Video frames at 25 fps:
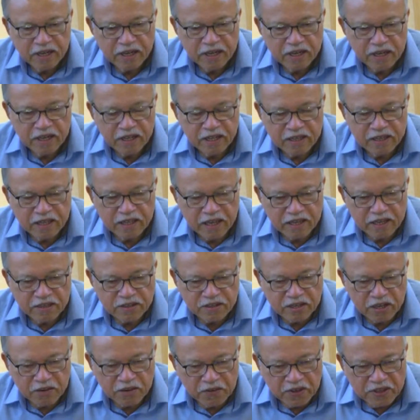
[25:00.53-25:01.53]
And that
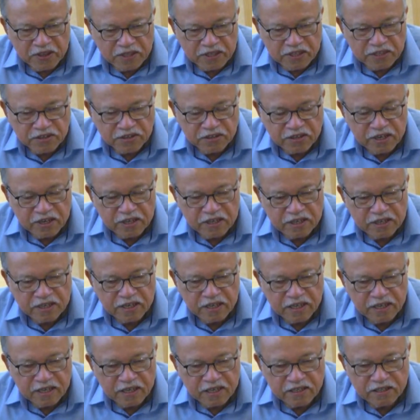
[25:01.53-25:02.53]
17th
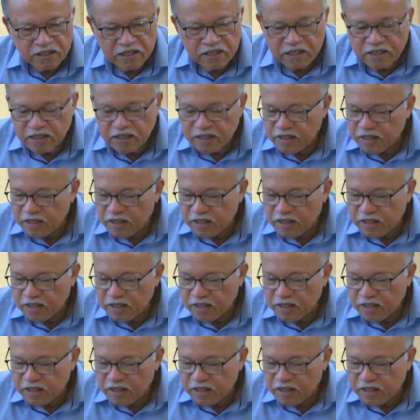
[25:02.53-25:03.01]
century is the